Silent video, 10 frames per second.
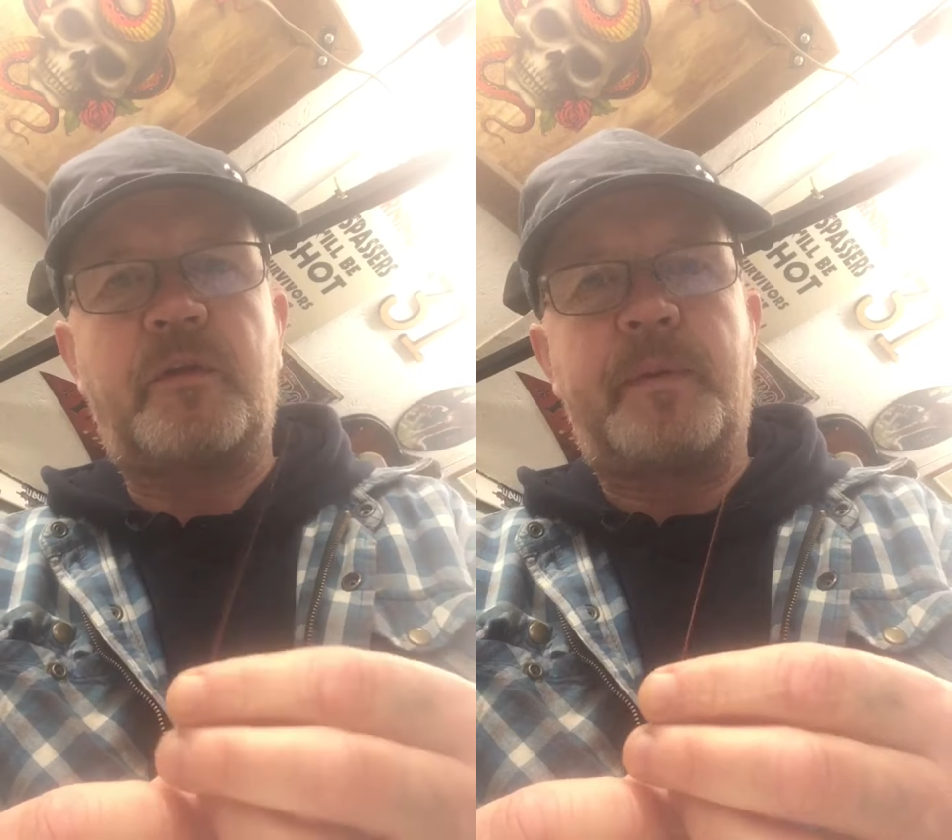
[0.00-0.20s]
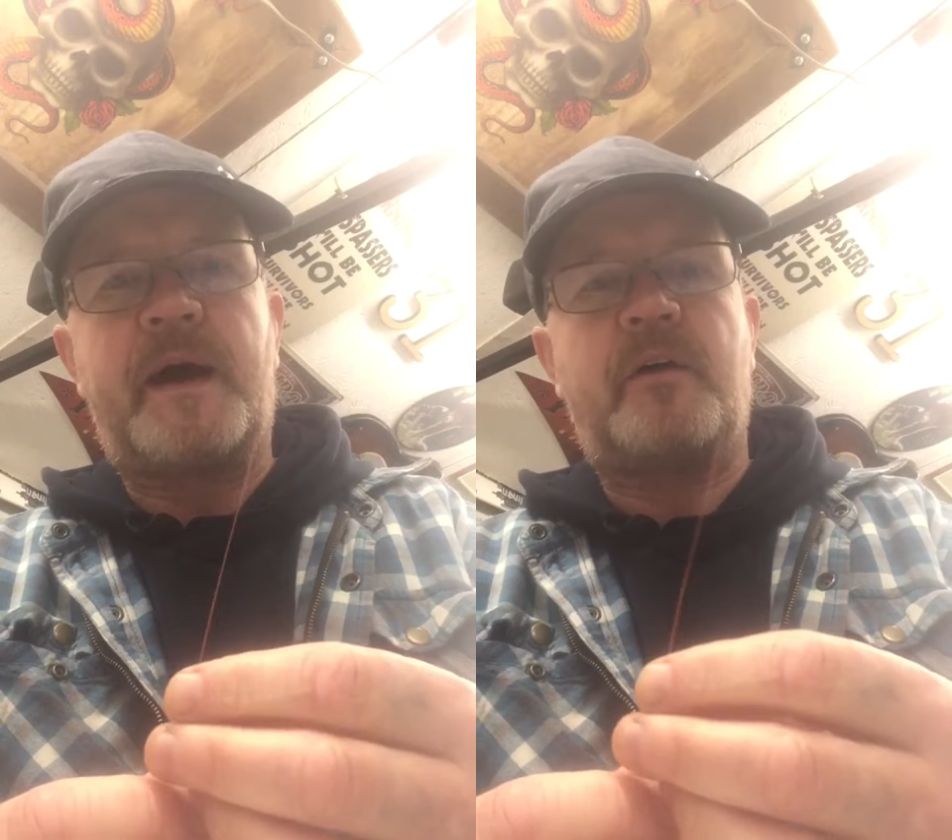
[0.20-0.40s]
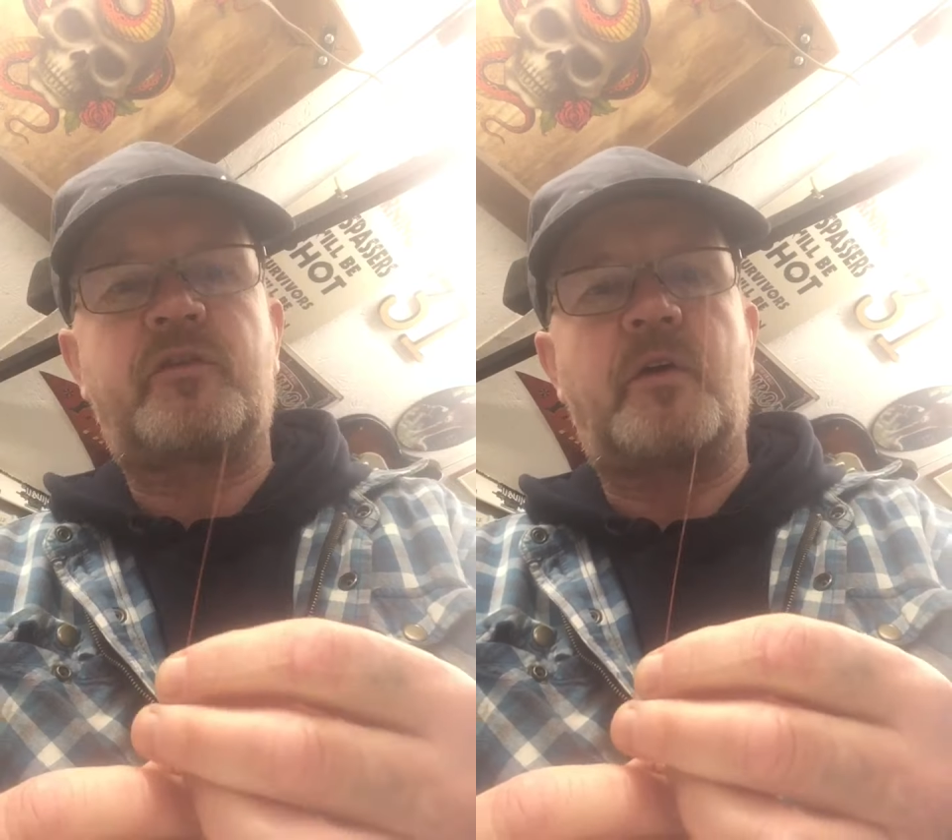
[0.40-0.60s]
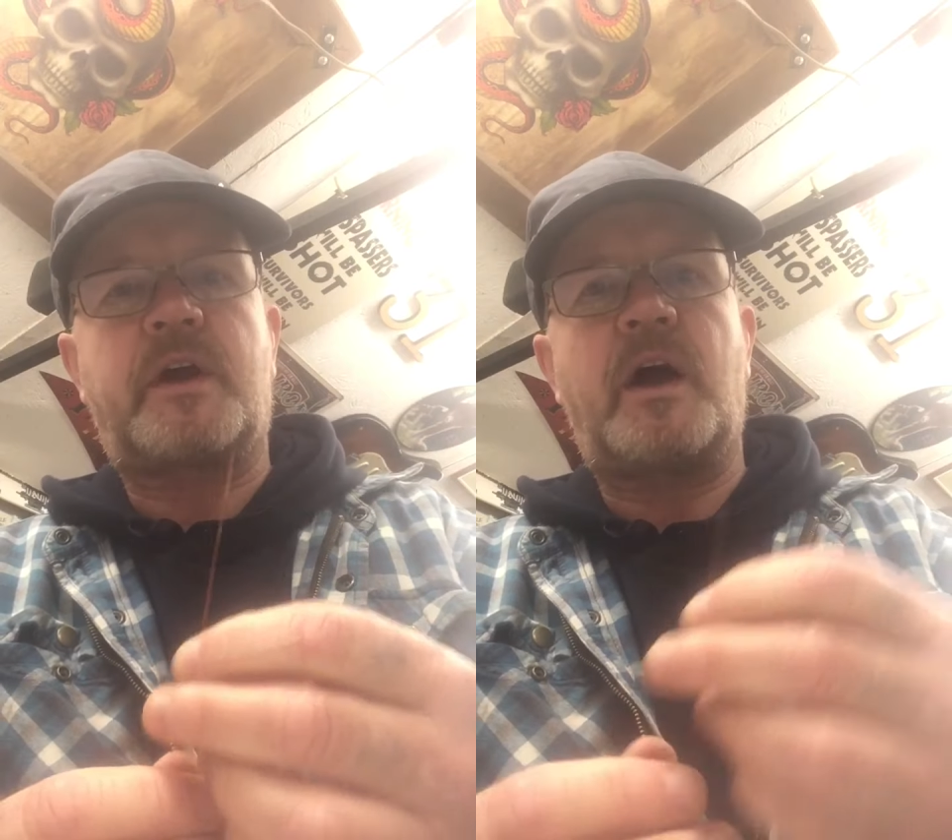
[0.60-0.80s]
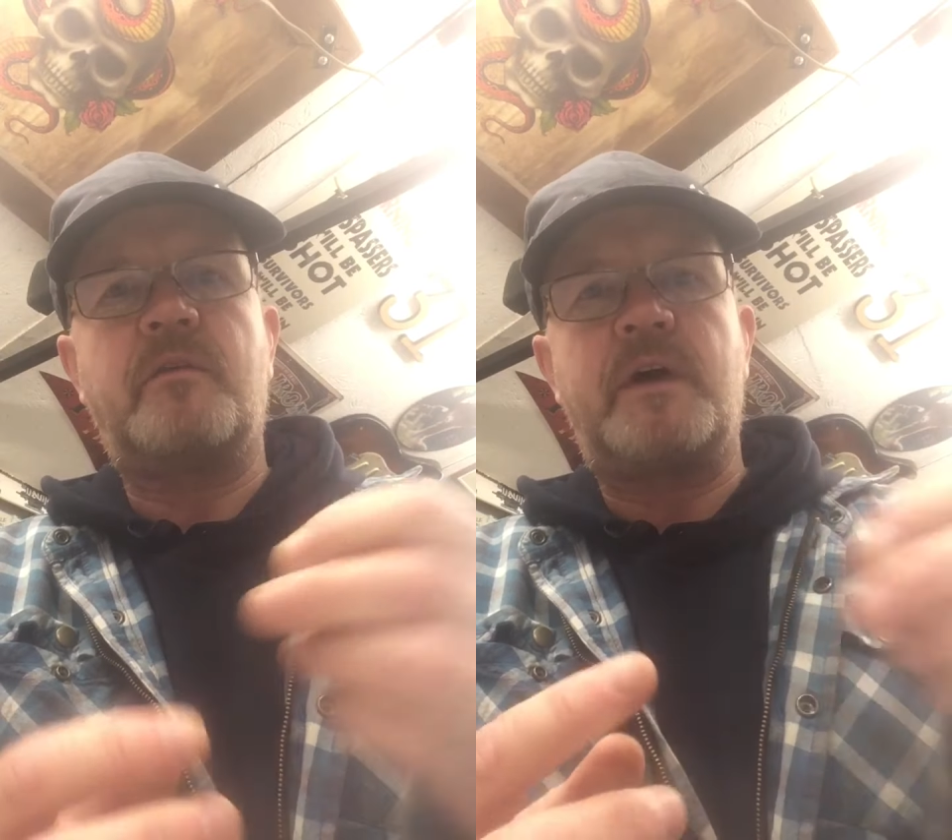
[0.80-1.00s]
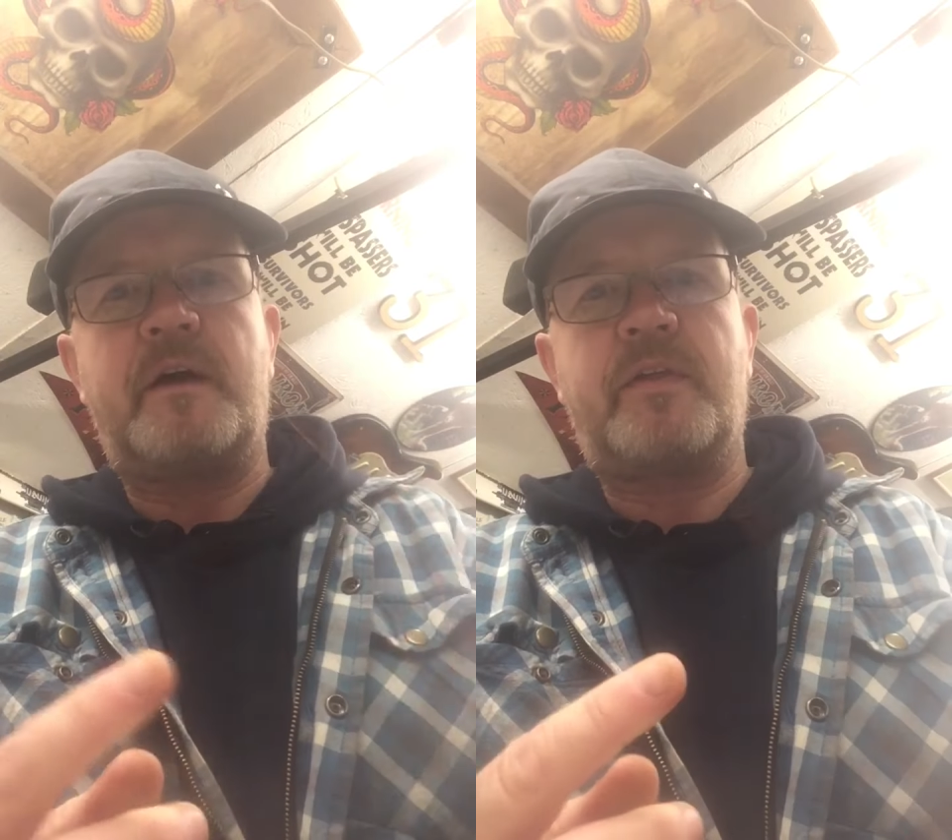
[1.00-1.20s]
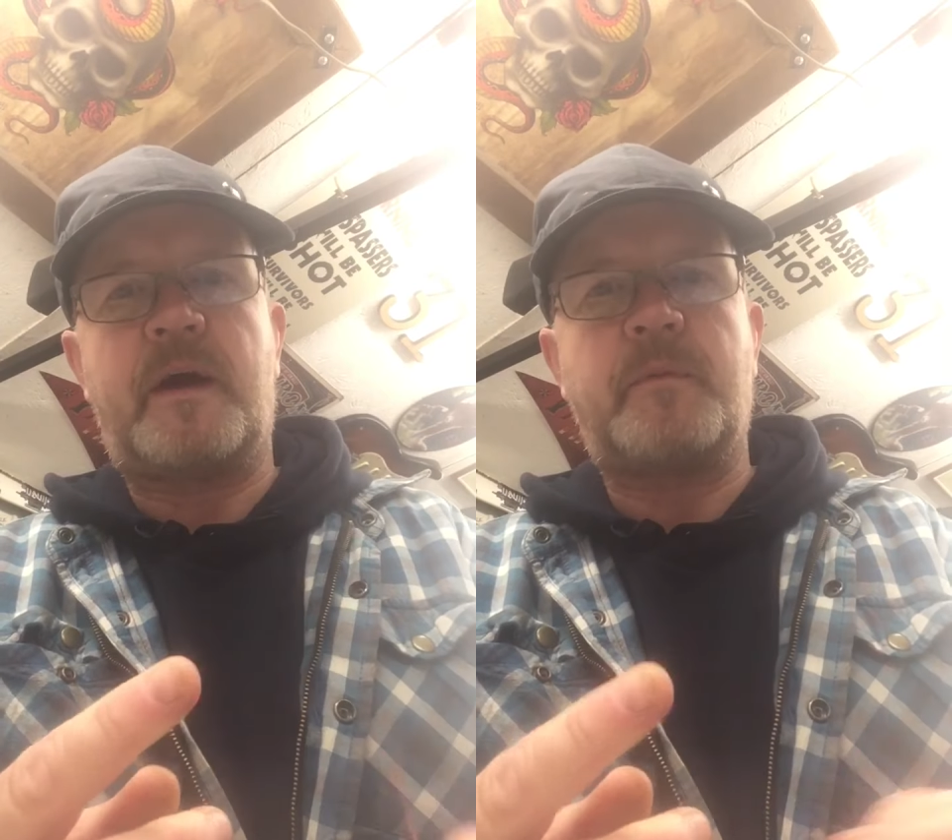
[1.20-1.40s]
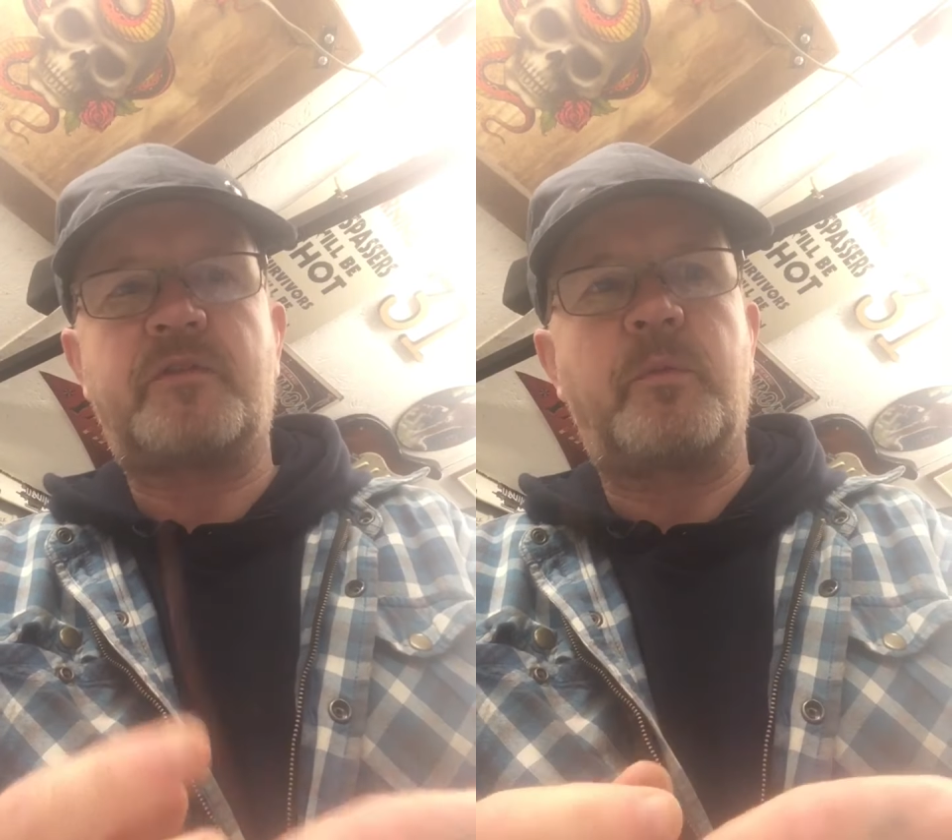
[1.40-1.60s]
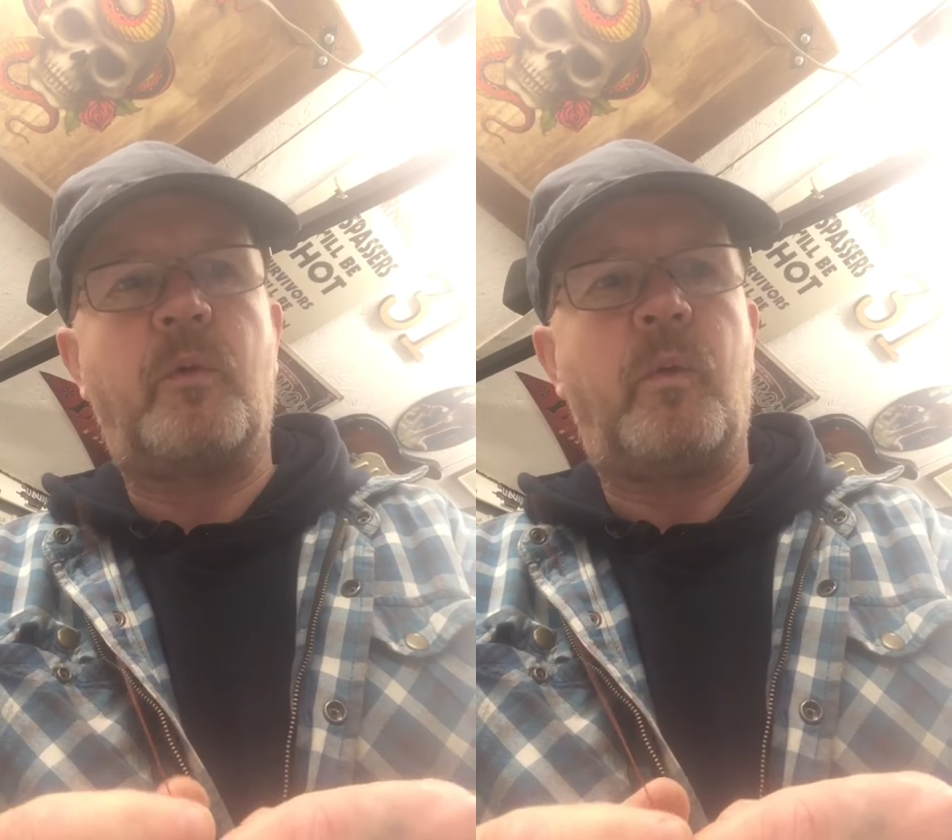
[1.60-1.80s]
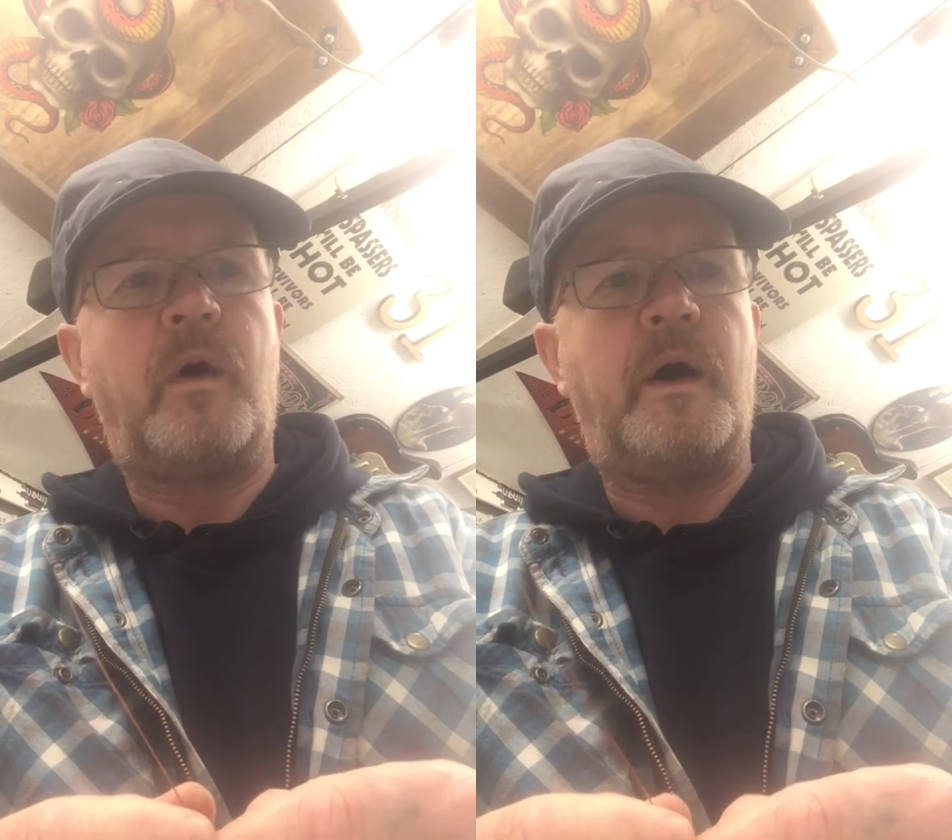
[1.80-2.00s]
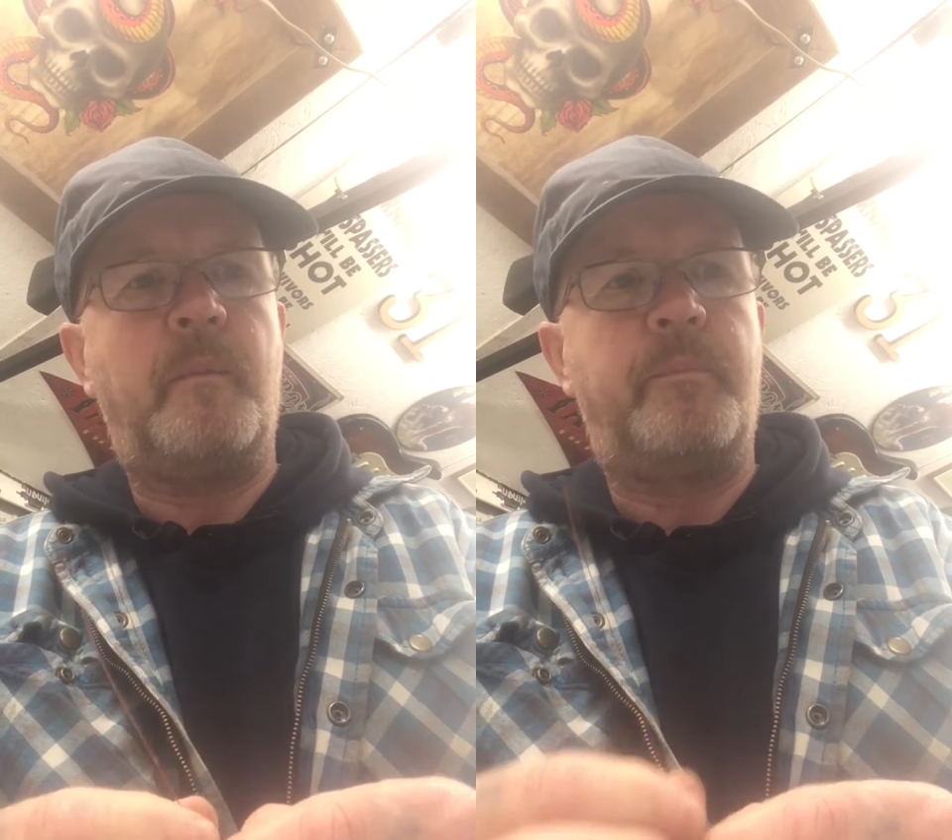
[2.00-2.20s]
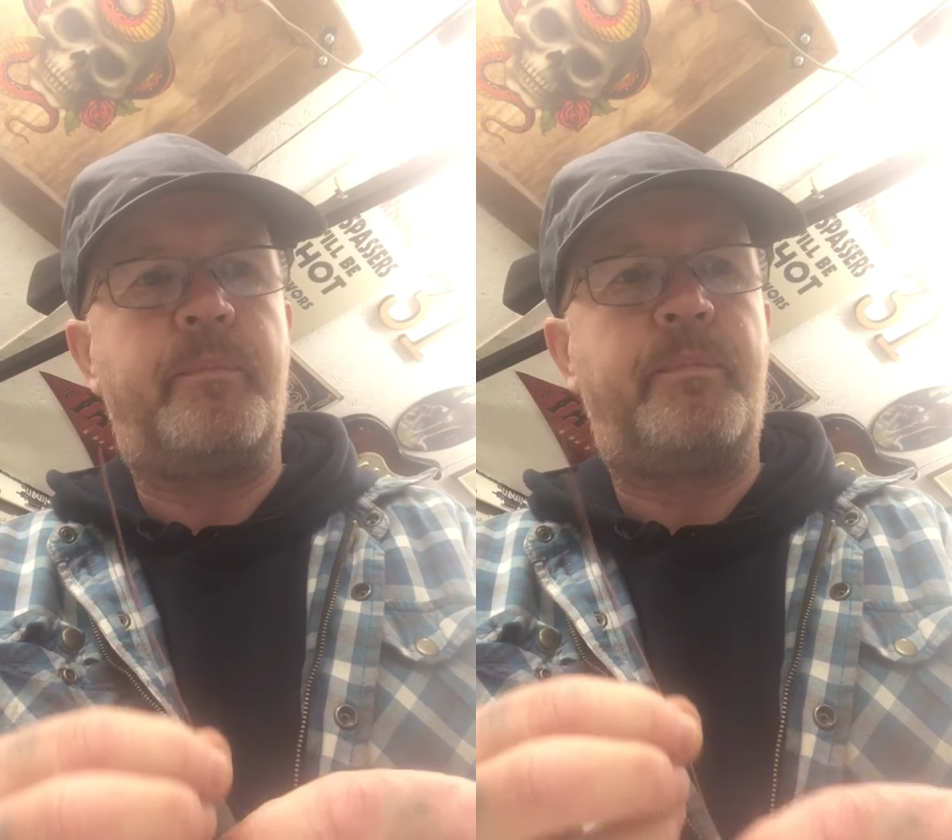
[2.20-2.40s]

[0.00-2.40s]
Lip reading: the power's got to go around that much more wire.